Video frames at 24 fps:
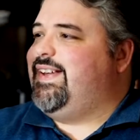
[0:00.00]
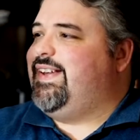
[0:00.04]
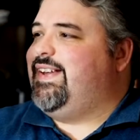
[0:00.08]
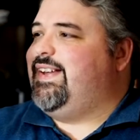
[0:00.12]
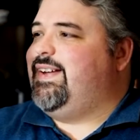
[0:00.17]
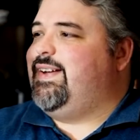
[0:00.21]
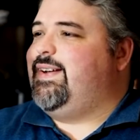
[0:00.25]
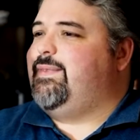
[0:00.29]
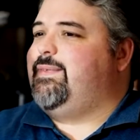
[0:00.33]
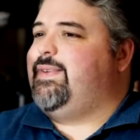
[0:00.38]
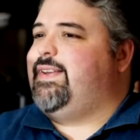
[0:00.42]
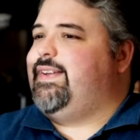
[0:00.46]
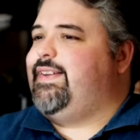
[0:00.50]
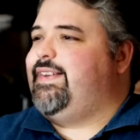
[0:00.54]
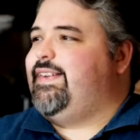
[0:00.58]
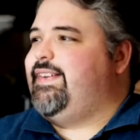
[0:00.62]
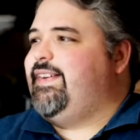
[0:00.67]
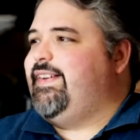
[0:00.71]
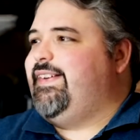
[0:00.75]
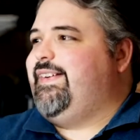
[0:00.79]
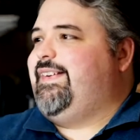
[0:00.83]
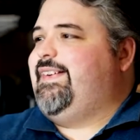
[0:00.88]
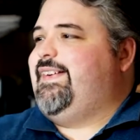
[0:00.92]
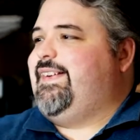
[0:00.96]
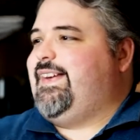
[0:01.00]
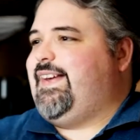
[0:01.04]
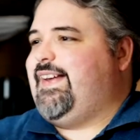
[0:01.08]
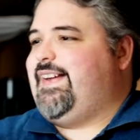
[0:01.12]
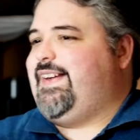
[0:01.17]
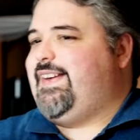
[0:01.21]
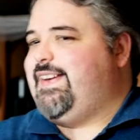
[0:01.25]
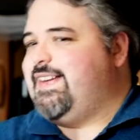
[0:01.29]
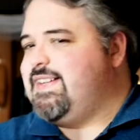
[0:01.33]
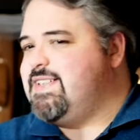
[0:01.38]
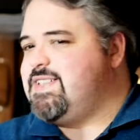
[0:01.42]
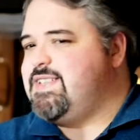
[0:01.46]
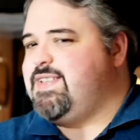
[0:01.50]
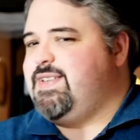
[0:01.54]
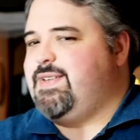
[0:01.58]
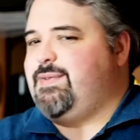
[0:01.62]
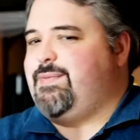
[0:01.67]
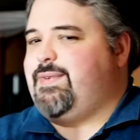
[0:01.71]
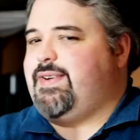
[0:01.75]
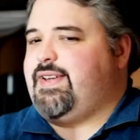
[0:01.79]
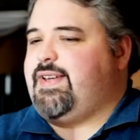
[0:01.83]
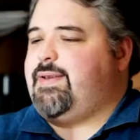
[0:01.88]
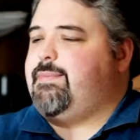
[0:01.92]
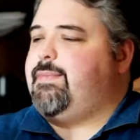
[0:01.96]
I'm getting kind of itchy. I
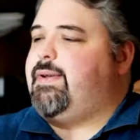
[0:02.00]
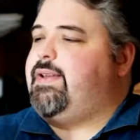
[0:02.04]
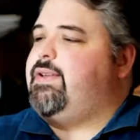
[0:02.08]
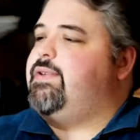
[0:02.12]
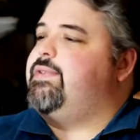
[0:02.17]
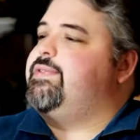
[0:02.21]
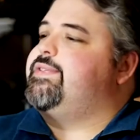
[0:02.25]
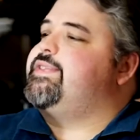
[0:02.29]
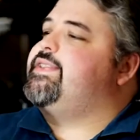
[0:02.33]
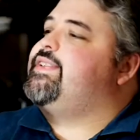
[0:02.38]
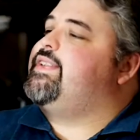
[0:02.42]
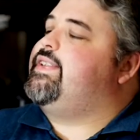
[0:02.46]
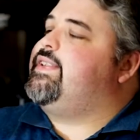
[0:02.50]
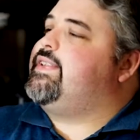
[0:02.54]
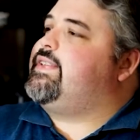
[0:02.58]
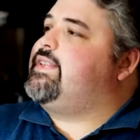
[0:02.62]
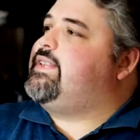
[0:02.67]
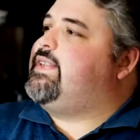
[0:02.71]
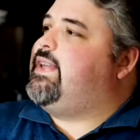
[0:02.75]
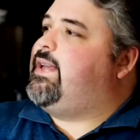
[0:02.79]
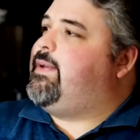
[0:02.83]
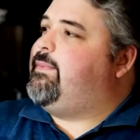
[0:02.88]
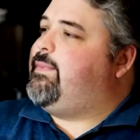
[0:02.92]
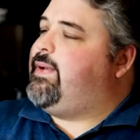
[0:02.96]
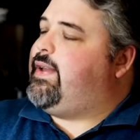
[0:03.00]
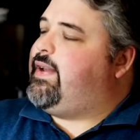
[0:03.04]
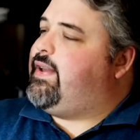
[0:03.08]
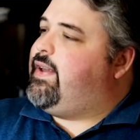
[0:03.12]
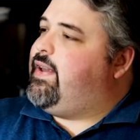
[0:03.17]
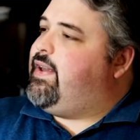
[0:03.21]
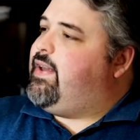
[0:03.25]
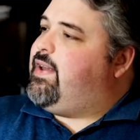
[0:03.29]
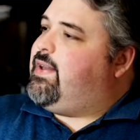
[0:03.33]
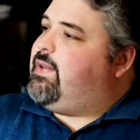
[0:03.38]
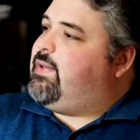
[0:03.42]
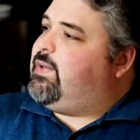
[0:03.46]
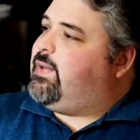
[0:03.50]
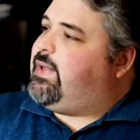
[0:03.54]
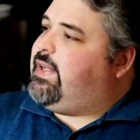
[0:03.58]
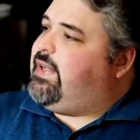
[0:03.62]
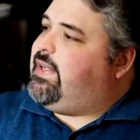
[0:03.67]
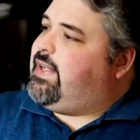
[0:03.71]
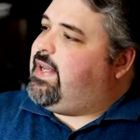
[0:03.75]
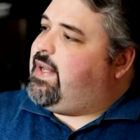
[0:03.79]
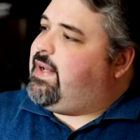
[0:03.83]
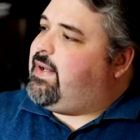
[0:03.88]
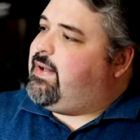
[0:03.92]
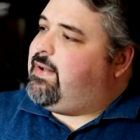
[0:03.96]
want to get my nose into this thing, but
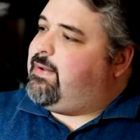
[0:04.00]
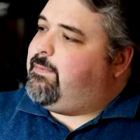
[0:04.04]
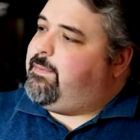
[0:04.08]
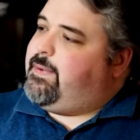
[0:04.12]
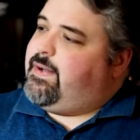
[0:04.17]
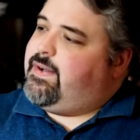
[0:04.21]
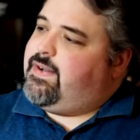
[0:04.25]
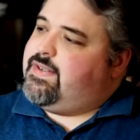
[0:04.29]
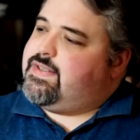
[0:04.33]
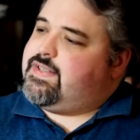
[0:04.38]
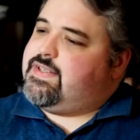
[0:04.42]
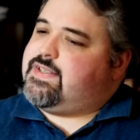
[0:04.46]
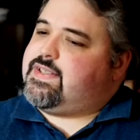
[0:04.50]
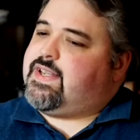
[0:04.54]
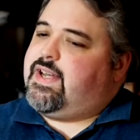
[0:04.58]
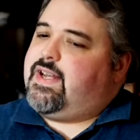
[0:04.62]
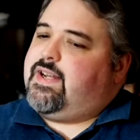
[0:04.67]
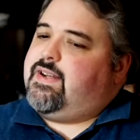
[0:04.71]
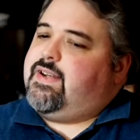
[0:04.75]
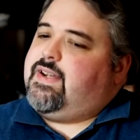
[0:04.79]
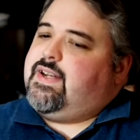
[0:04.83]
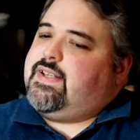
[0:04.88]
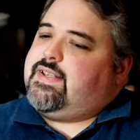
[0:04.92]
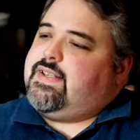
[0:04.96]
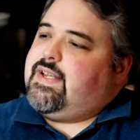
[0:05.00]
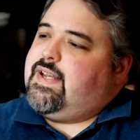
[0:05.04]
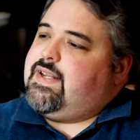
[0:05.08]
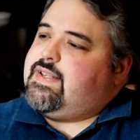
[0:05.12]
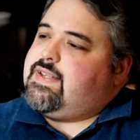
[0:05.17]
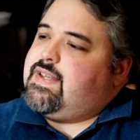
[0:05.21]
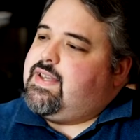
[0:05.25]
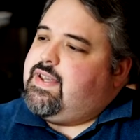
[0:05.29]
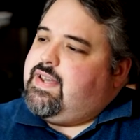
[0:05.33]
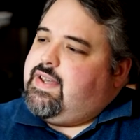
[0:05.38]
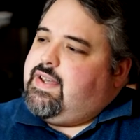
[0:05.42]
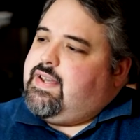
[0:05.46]
looking at it, appearance, it's kind of got